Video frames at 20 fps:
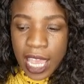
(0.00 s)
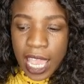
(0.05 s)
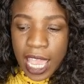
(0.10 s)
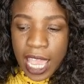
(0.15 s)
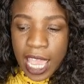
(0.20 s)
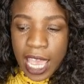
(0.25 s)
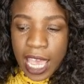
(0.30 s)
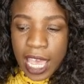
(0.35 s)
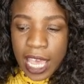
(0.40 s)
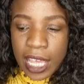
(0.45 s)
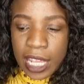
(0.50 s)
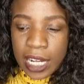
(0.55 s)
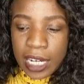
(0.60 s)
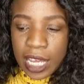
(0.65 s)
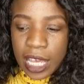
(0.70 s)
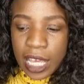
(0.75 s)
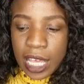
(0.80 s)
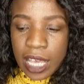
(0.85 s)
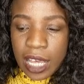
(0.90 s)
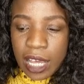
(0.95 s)

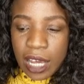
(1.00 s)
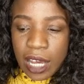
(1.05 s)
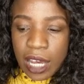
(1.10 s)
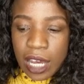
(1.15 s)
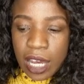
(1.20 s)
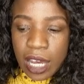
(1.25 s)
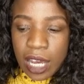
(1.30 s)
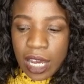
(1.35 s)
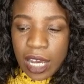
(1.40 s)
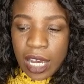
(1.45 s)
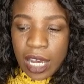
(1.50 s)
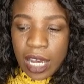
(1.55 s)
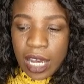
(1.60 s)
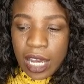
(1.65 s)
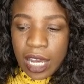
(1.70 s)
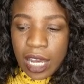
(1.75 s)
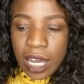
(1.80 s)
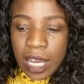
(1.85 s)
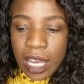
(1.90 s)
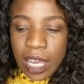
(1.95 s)
and
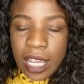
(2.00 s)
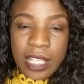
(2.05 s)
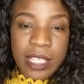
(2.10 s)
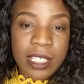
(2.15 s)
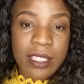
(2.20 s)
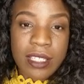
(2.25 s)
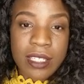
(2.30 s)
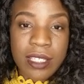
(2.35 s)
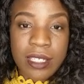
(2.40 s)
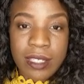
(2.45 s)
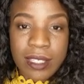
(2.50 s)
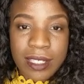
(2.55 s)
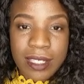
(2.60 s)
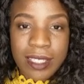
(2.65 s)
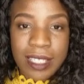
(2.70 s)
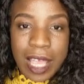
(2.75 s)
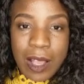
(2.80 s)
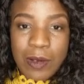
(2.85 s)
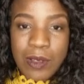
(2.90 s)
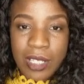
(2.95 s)
it
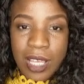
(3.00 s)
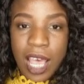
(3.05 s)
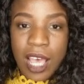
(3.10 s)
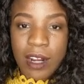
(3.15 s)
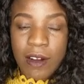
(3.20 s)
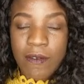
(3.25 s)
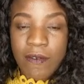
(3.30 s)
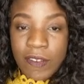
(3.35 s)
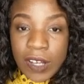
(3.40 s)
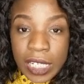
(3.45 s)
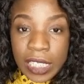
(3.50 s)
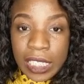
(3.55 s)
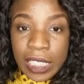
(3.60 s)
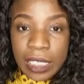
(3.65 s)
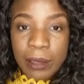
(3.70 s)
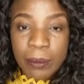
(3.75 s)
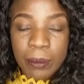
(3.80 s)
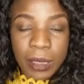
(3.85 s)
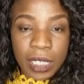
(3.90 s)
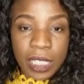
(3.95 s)
sounds kind of
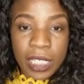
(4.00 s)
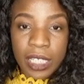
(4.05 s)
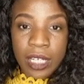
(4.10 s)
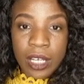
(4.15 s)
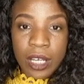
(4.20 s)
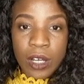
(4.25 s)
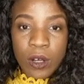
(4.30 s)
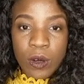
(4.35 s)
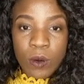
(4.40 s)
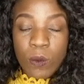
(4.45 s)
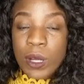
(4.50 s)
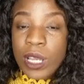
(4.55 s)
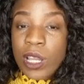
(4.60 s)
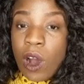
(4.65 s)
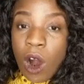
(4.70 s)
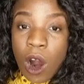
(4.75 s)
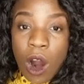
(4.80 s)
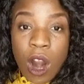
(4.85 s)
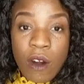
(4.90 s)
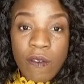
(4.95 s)
funny, but
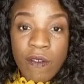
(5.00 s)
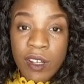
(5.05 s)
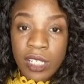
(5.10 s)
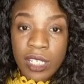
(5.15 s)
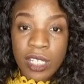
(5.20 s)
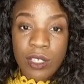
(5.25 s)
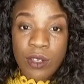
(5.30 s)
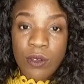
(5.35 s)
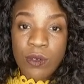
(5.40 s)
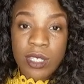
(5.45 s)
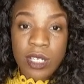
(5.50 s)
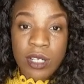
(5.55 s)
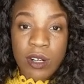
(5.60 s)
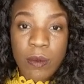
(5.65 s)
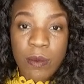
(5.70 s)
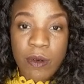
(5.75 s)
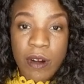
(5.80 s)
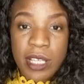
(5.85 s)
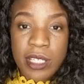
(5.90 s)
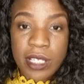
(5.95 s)
we are really using
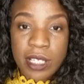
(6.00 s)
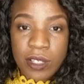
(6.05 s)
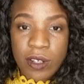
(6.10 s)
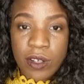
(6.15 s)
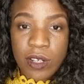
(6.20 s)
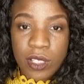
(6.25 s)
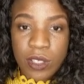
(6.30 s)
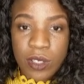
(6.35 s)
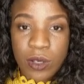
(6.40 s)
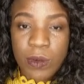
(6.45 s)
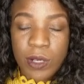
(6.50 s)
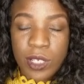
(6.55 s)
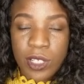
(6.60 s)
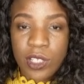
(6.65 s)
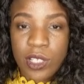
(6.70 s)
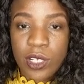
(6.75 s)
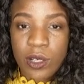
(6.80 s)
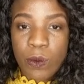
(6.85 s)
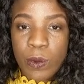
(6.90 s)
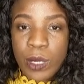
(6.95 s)
our processor
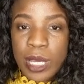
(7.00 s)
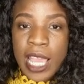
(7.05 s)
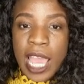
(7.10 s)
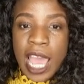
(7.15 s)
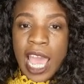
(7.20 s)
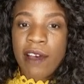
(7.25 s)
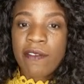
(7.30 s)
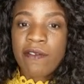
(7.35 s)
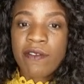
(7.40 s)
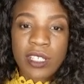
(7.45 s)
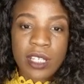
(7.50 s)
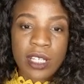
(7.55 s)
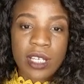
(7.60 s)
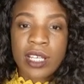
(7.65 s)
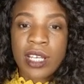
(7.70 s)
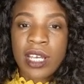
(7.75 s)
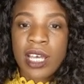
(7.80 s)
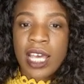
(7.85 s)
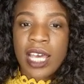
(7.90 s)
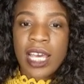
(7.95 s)
intuition. We have
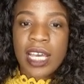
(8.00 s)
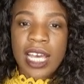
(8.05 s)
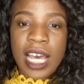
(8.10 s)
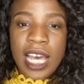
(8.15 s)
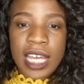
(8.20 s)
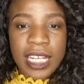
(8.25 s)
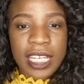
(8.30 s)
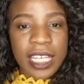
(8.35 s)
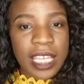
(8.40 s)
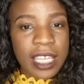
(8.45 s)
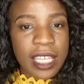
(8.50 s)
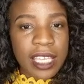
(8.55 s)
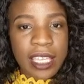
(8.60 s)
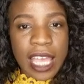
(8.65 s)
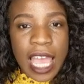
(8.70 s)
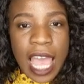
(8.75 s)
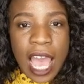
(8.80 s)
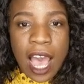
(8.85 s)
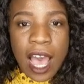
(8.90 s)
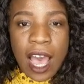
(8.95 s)
to kind
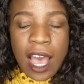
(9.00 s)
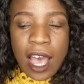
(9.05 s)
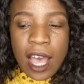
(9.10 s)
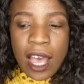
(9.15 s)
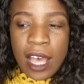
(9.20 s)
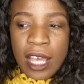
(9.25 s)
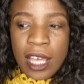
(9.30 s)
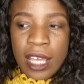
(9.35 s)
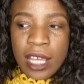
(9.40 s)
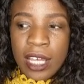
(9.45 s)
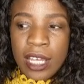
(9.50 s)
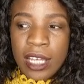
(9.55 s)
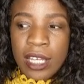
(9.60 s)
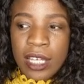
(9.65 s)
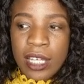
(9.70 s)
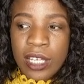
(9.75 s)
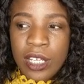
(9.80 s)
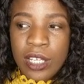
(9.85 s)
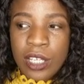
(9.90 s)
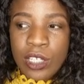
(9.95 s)

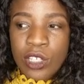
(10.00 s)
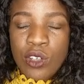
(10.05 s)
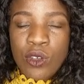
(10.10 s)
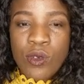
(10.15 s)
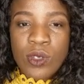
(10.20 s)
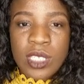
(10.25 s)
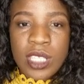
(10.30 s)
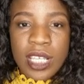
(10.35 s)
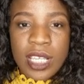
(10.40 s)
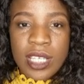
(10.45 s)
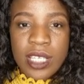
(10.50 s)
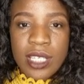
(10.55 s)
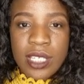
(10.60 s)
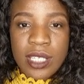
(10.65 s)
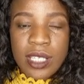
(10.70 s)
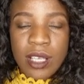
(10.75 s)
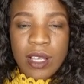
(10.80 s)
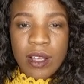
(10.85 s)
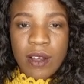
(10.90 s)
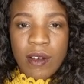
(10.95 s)
of use this